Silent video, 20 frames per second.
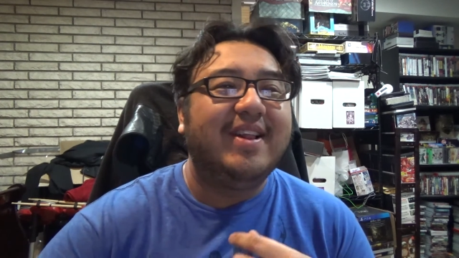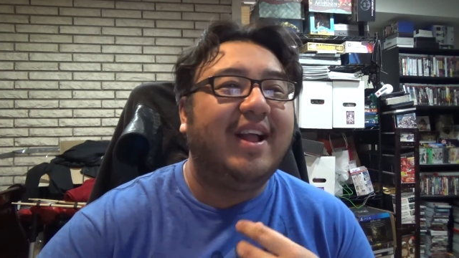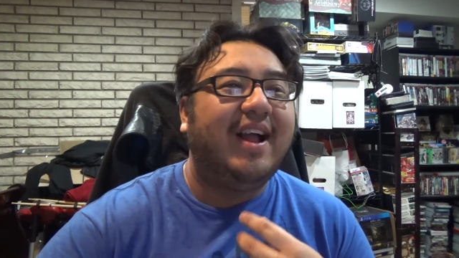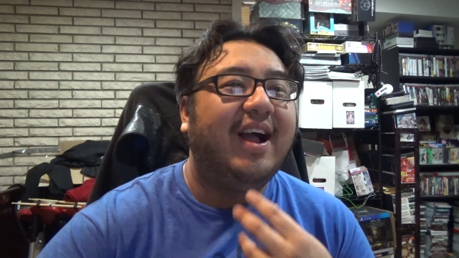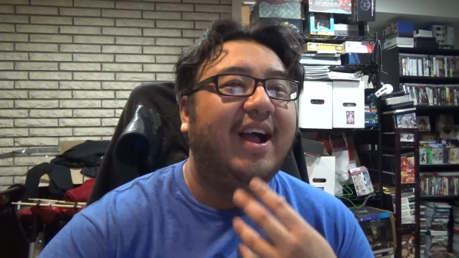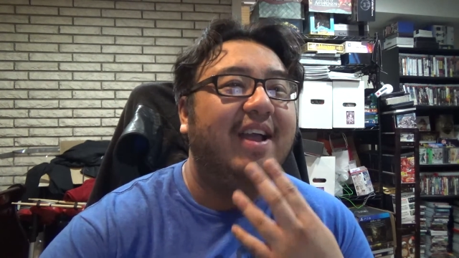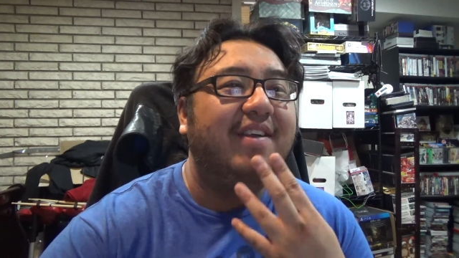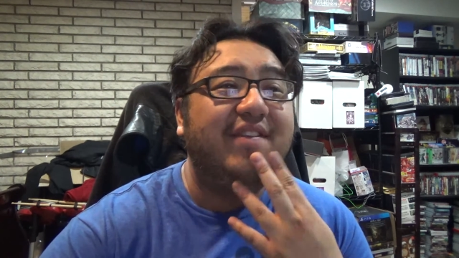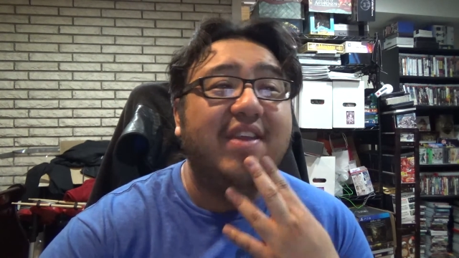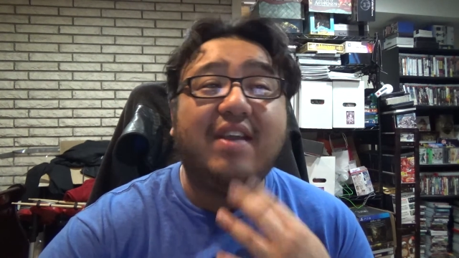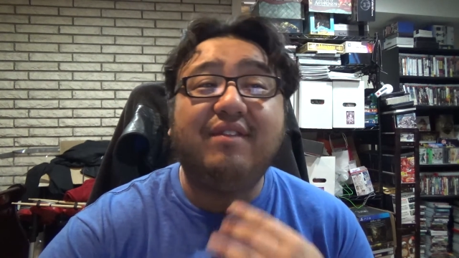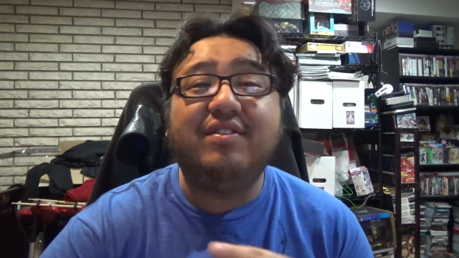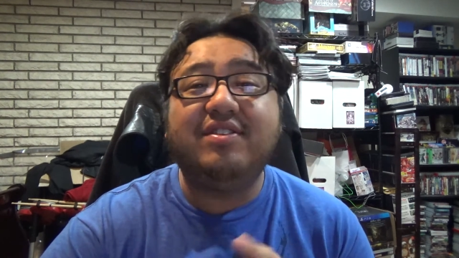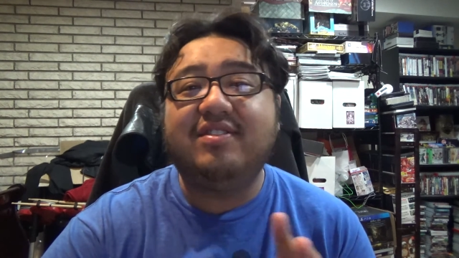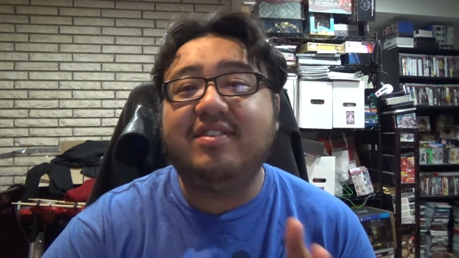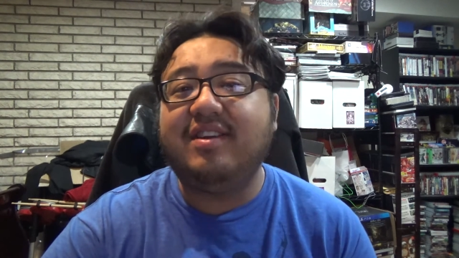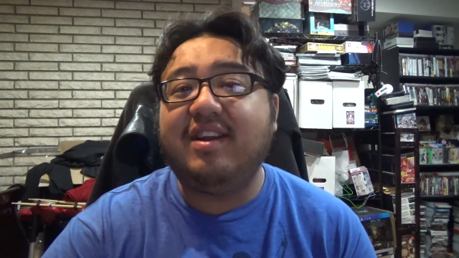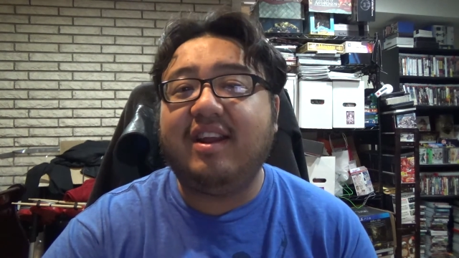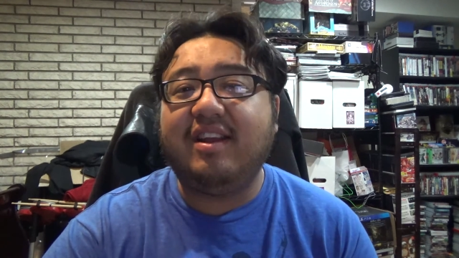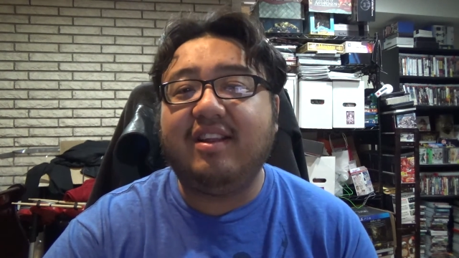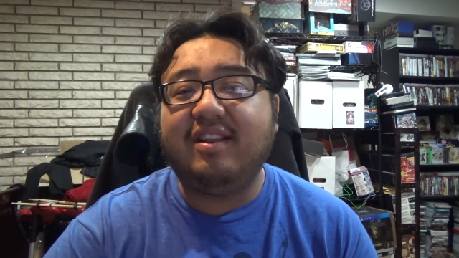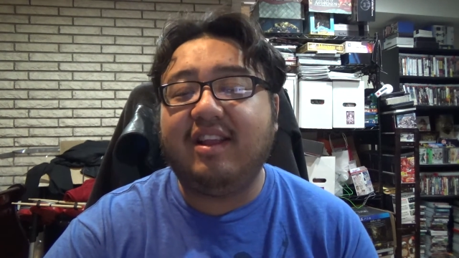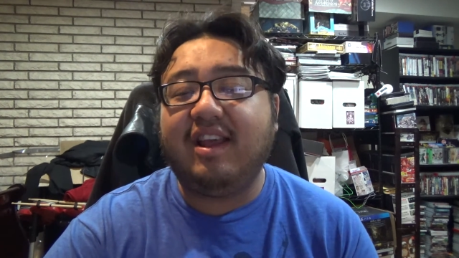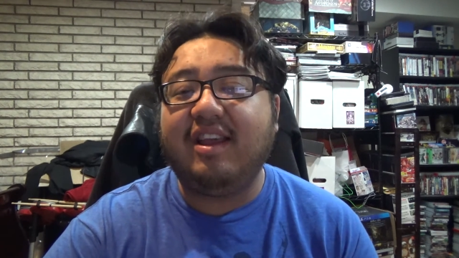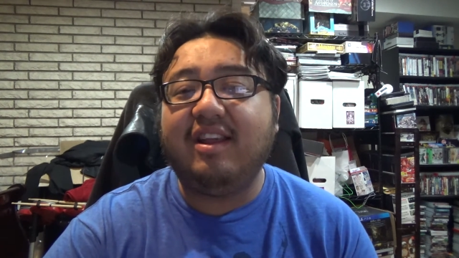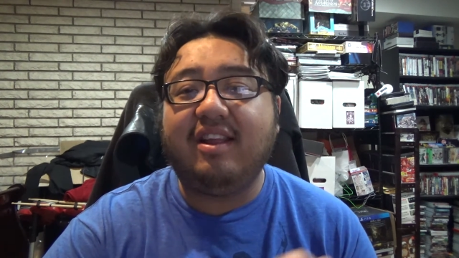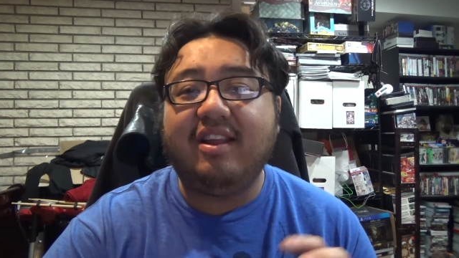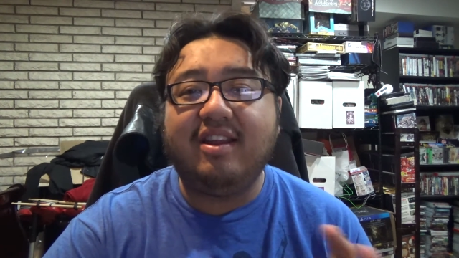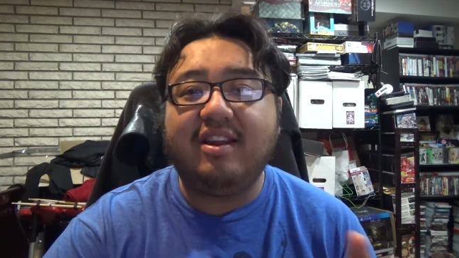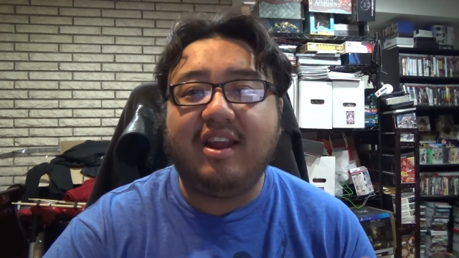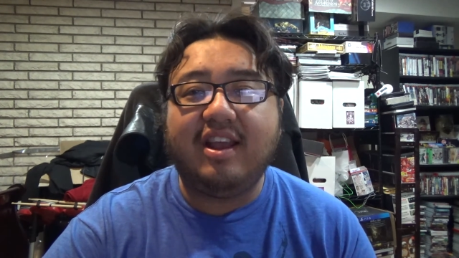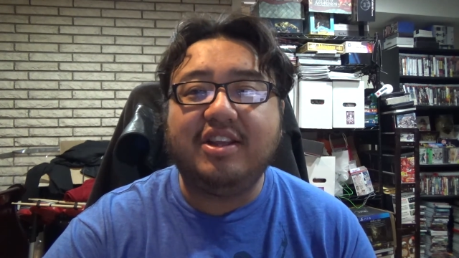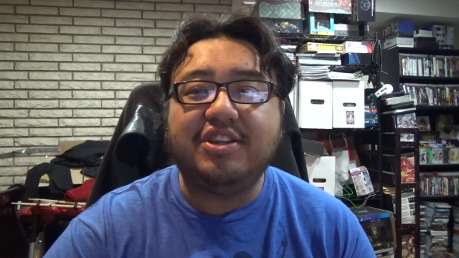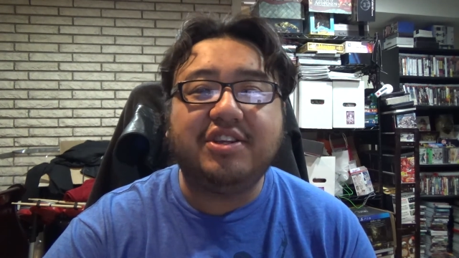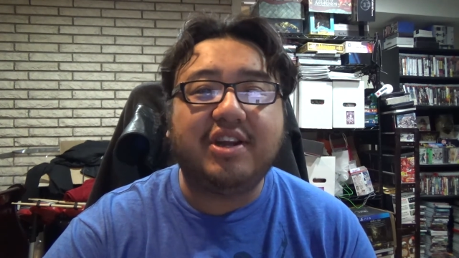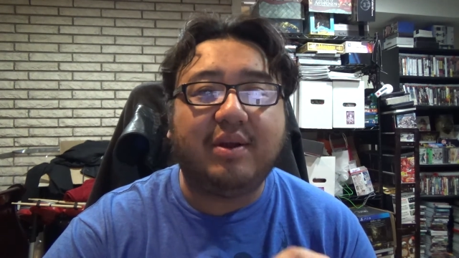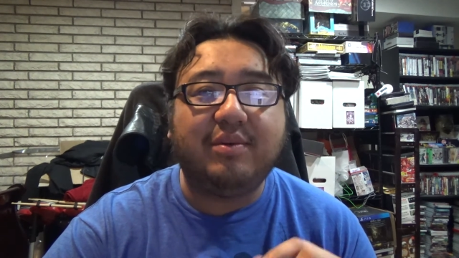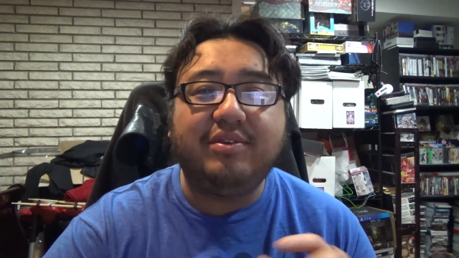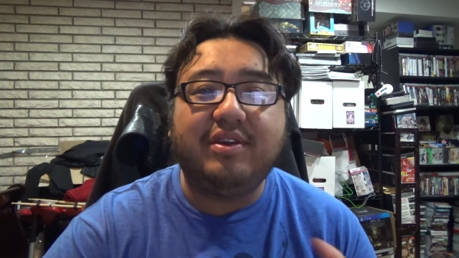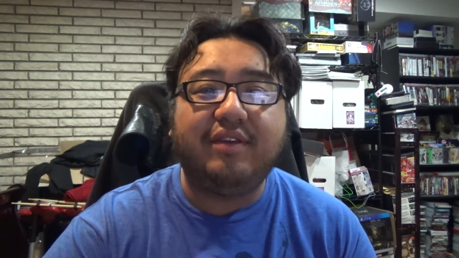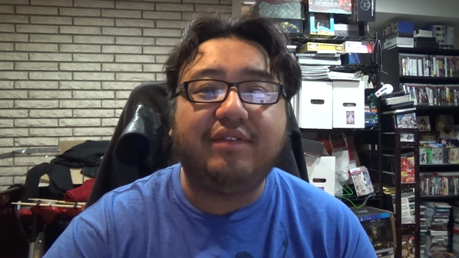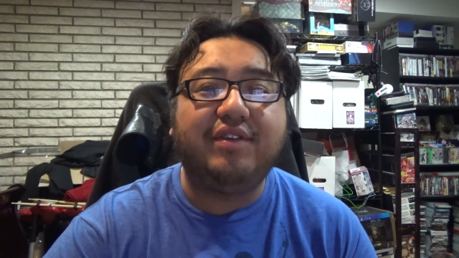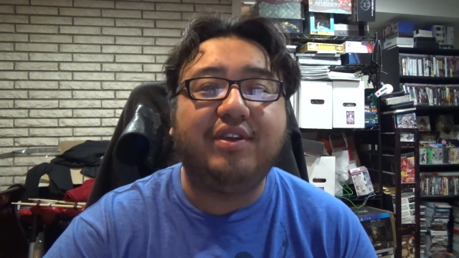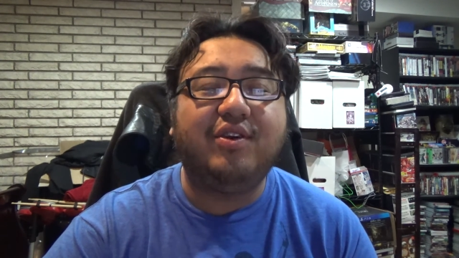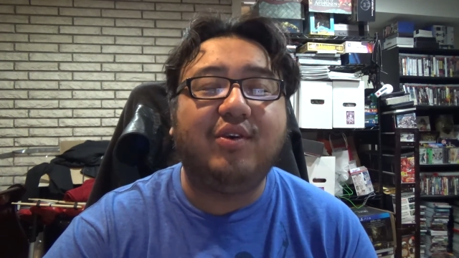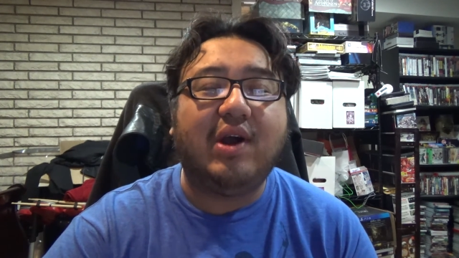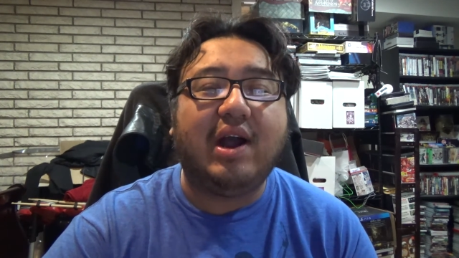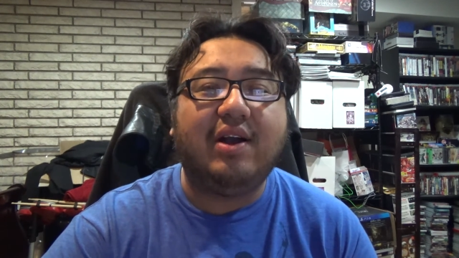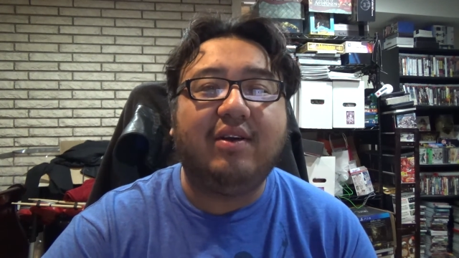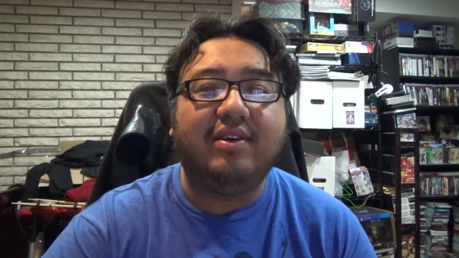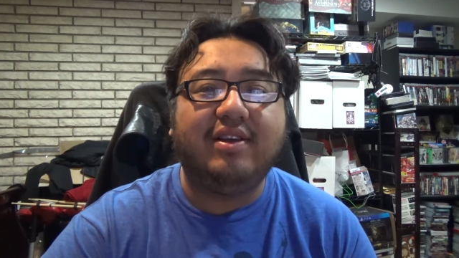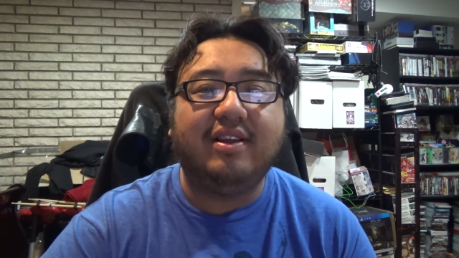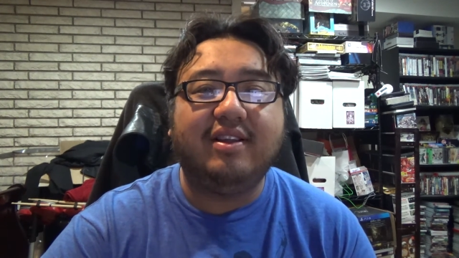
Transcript: if you haven't seen Alienation, I would definitely go out,